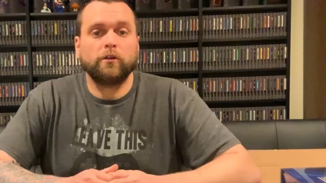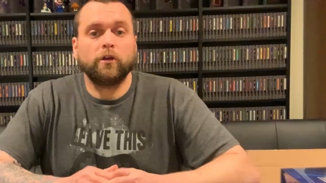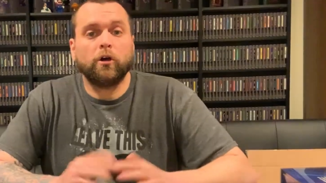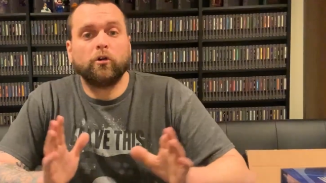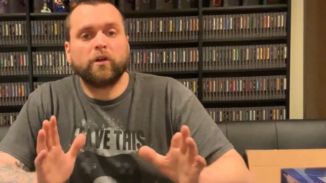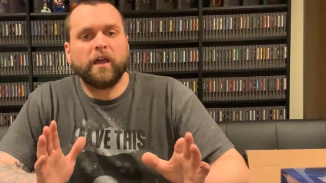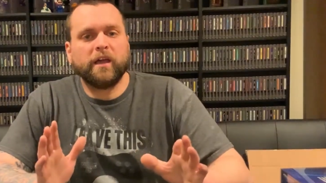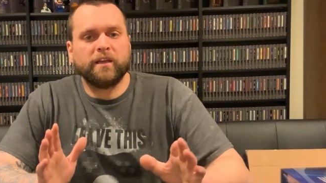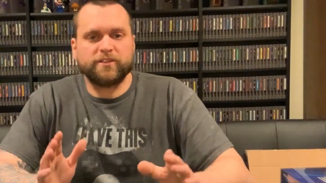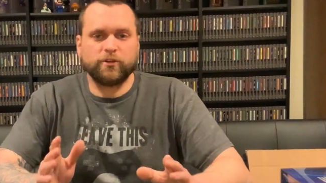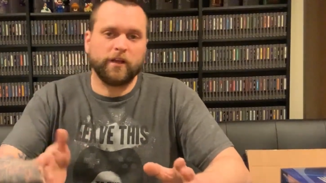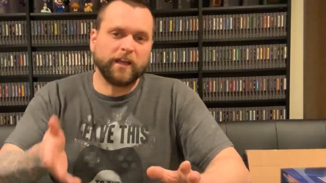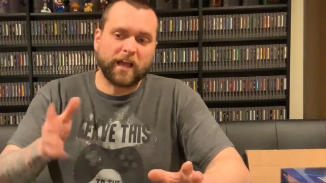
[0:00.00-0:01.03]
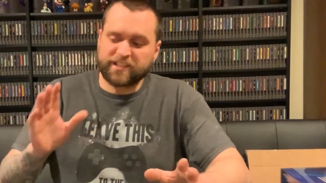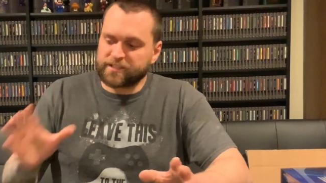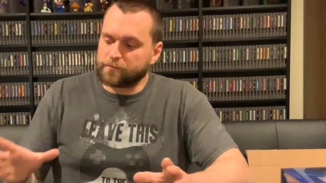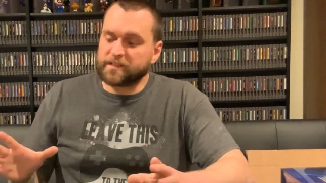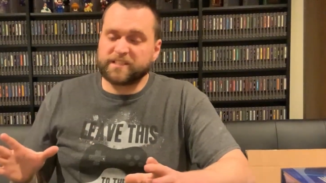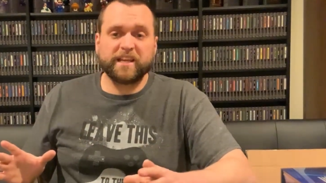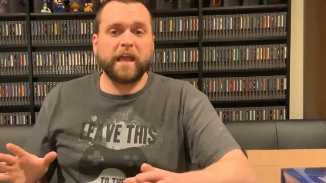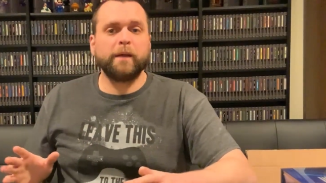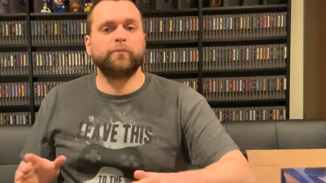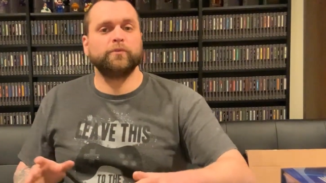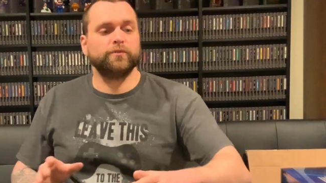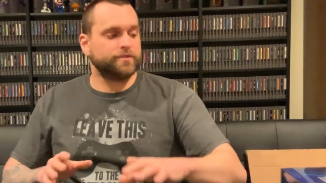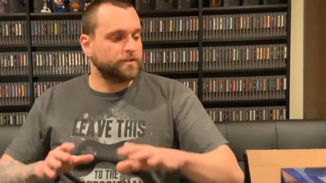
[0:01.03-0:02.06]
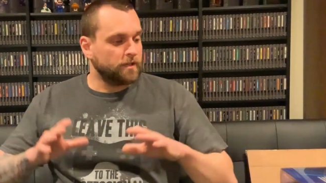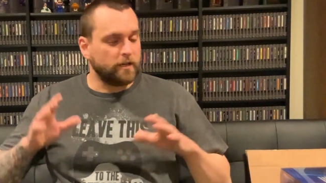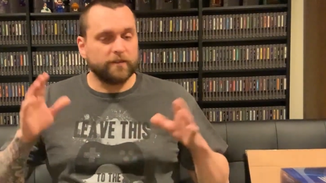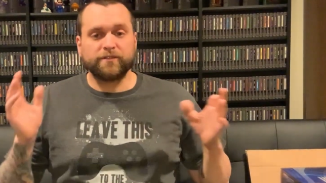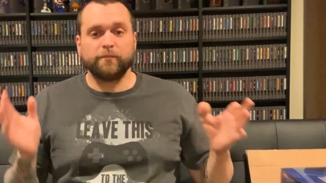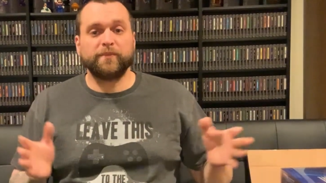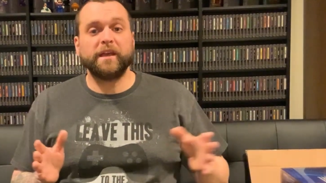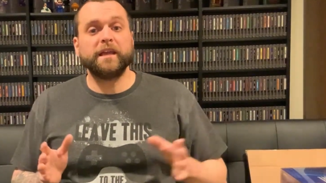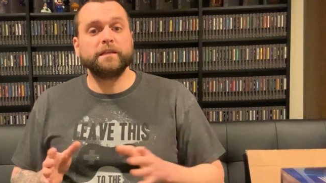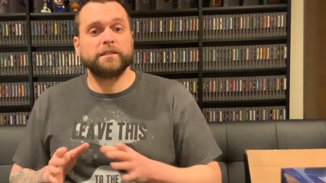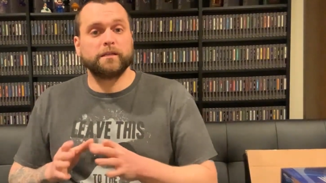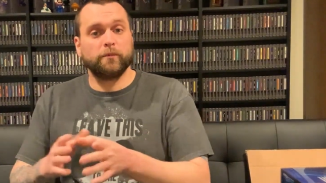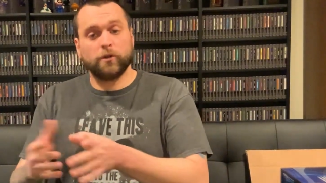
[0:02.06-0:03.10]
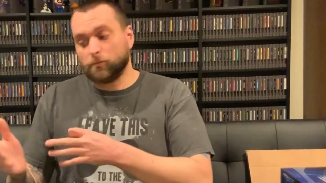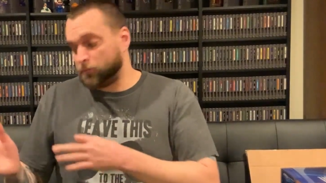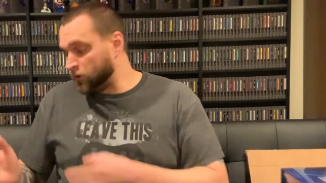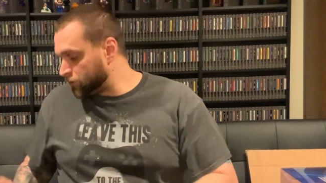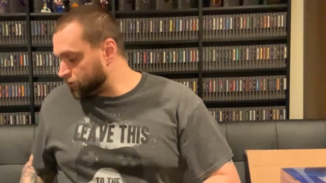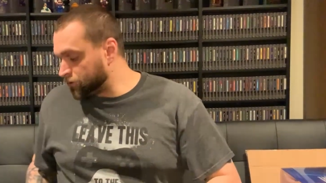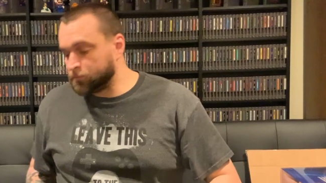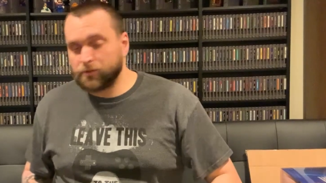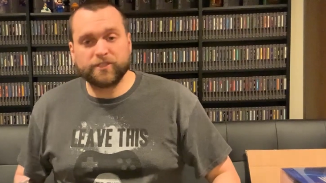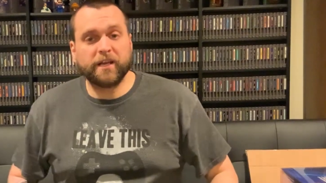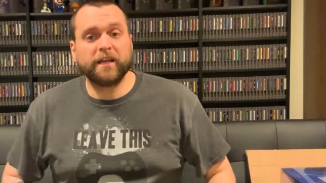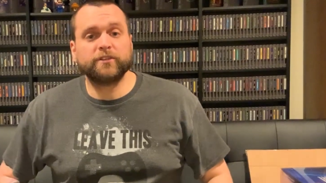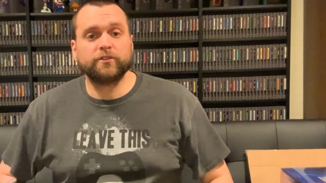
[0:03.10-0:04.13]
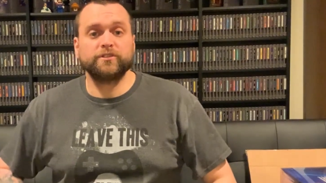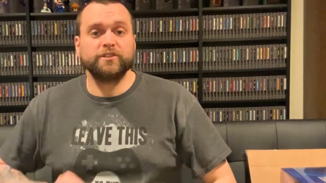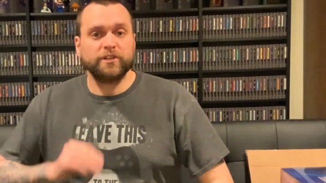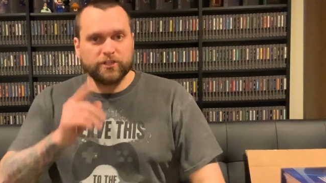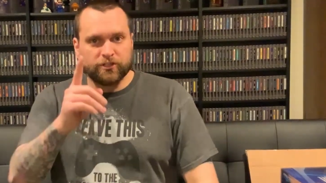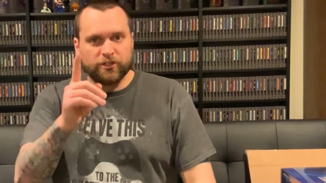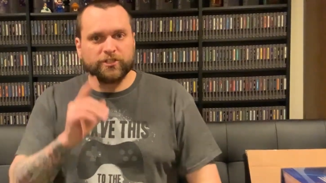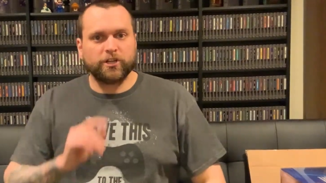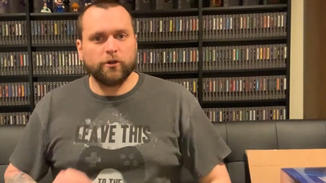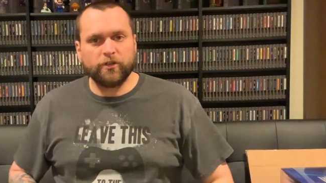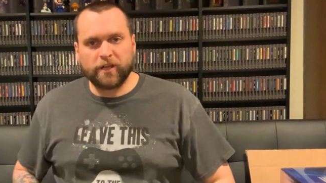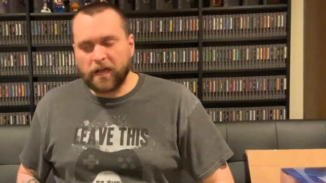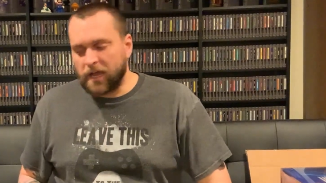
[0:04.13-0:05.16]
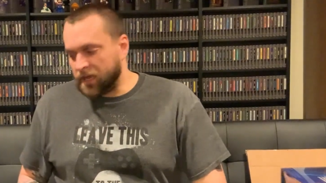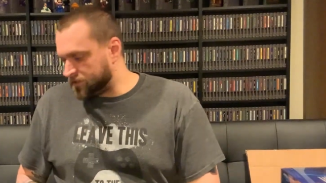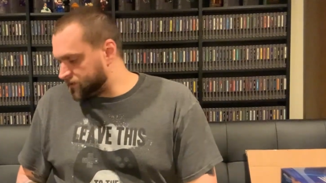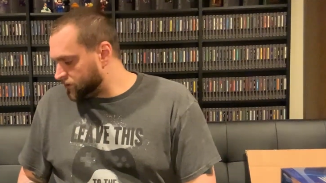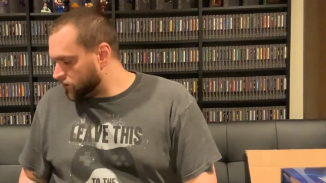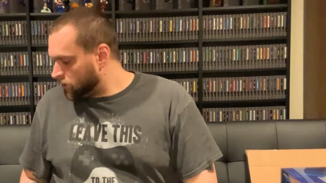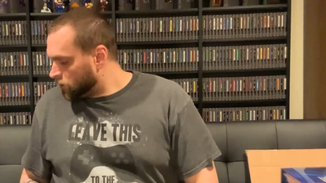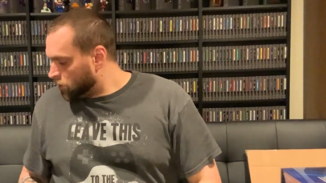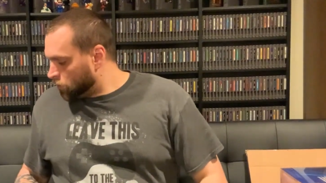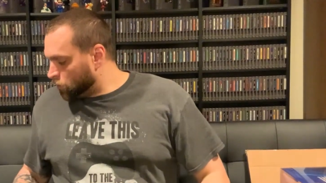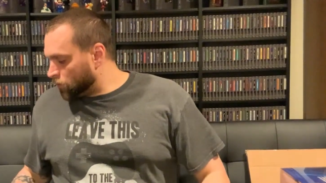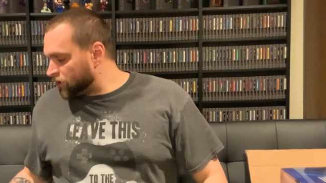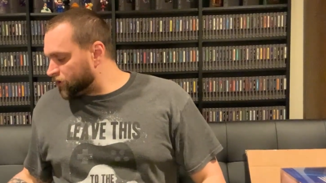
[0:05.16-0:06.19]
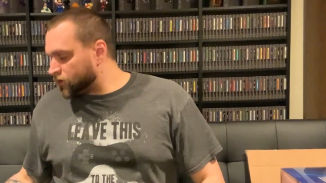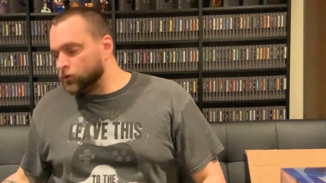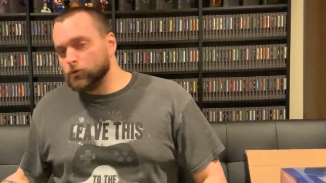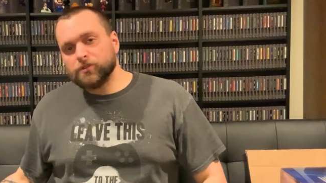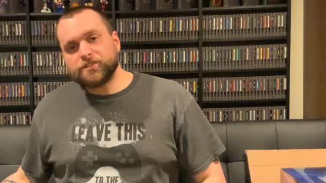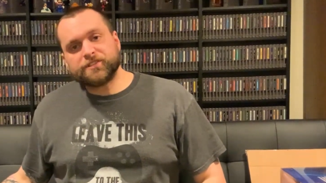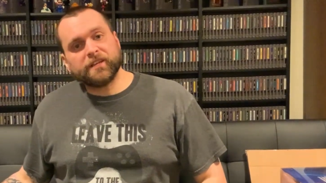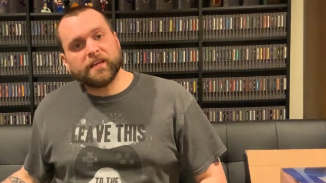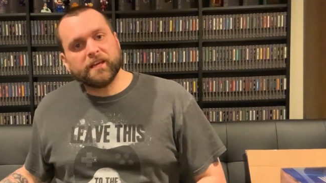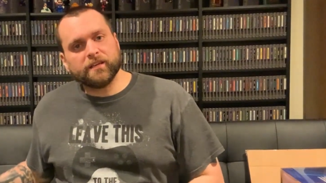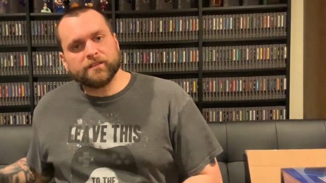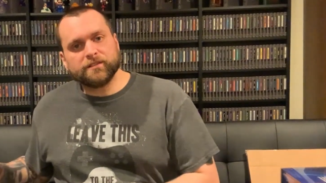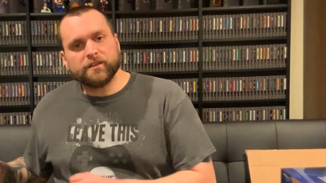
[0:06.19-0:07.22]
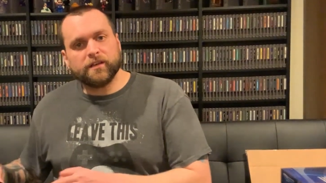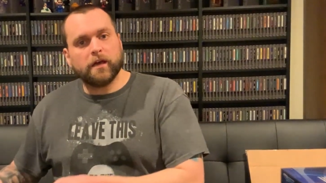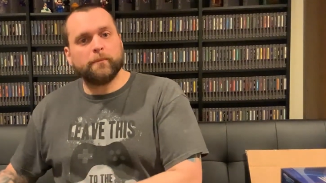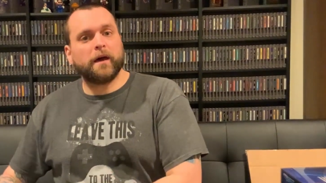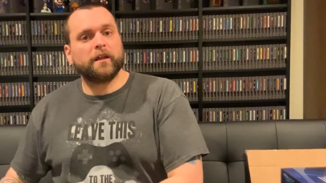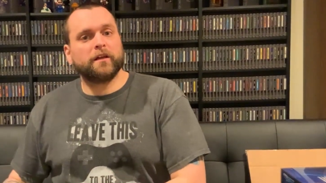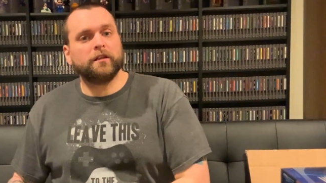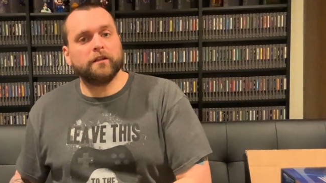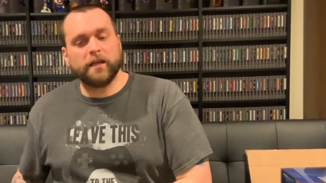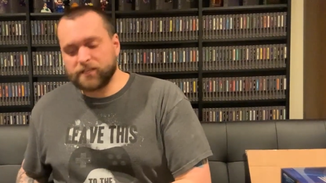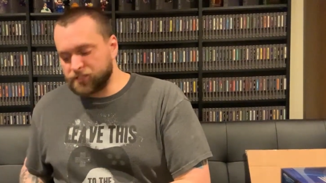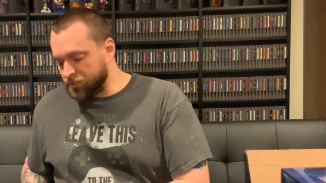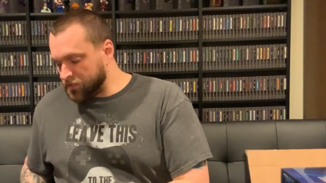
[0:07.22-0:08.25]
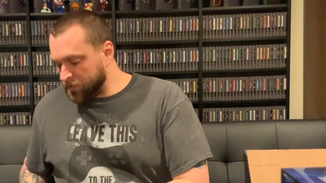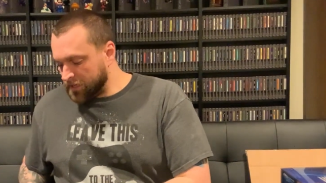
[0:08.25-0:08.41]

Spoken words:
Okay, so I got some examples of some things I'm gonna put into protectors to show you guys. One of the coolest things about a collection